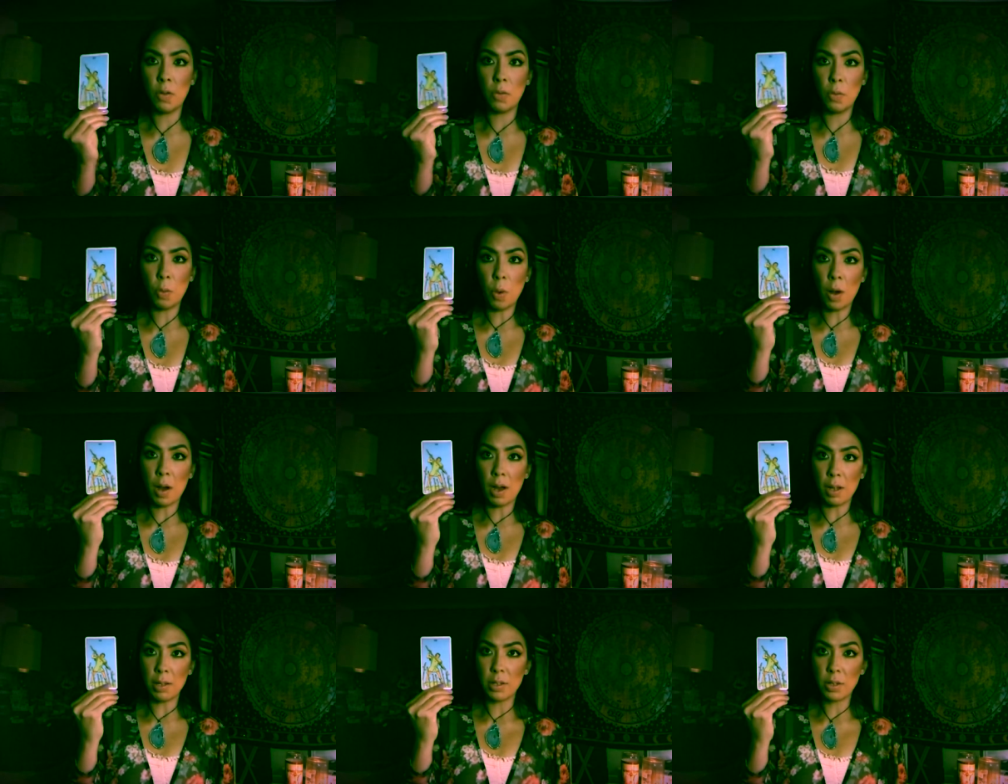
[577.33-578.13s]
of
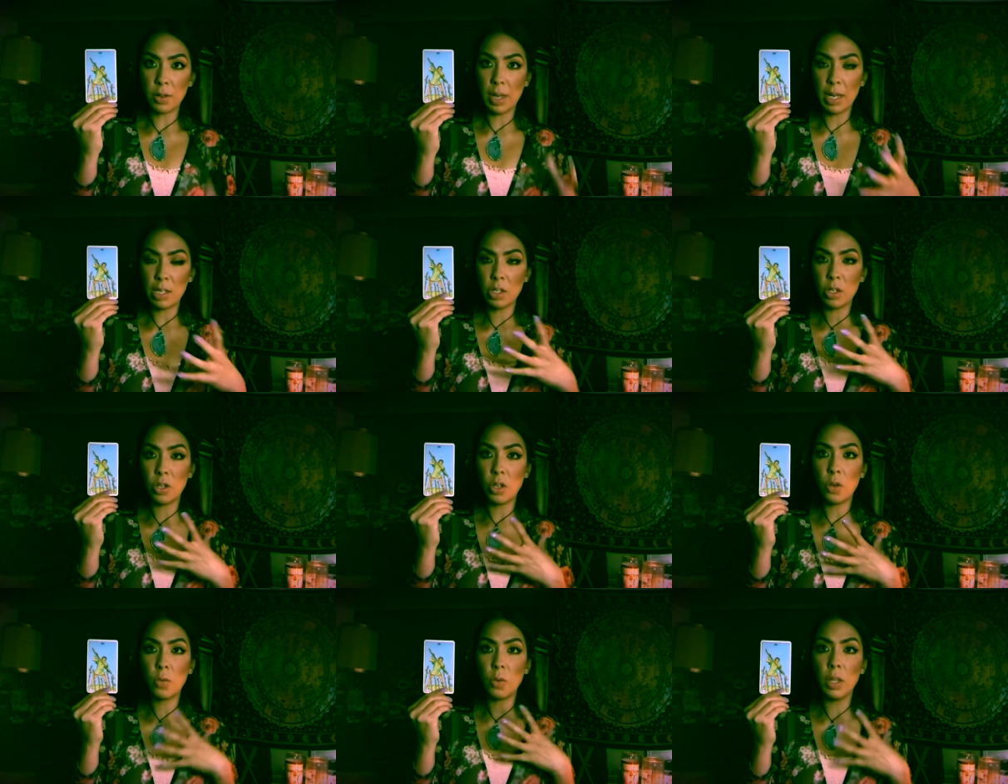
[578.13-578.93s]
Wands, okay? So
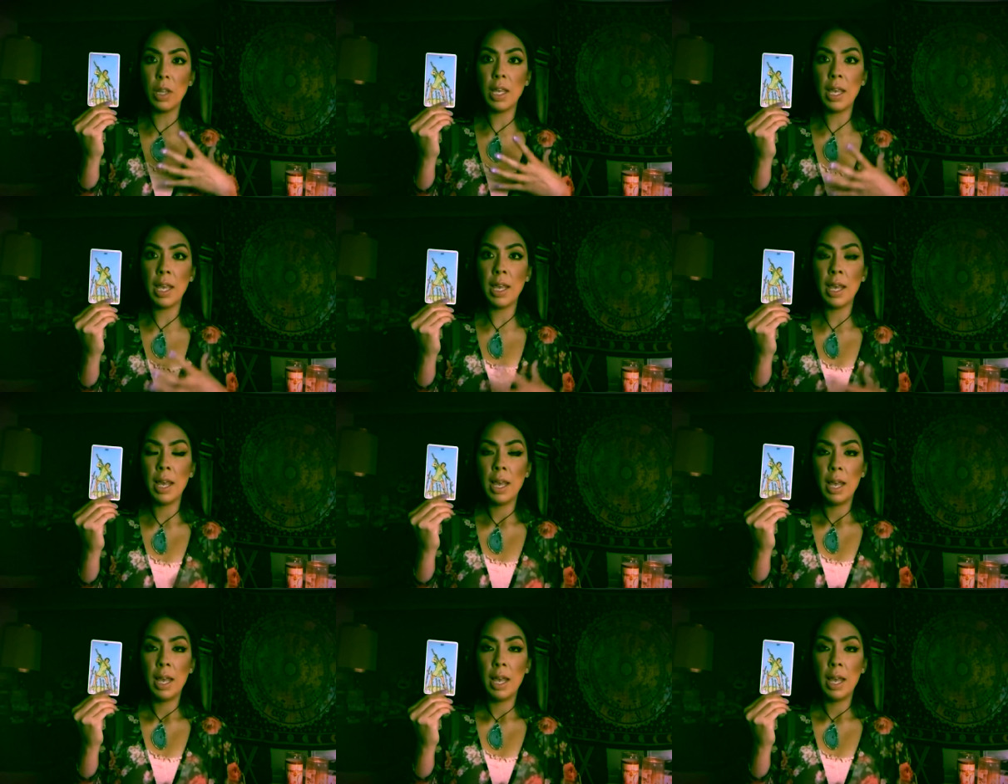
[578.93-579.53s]
you're really,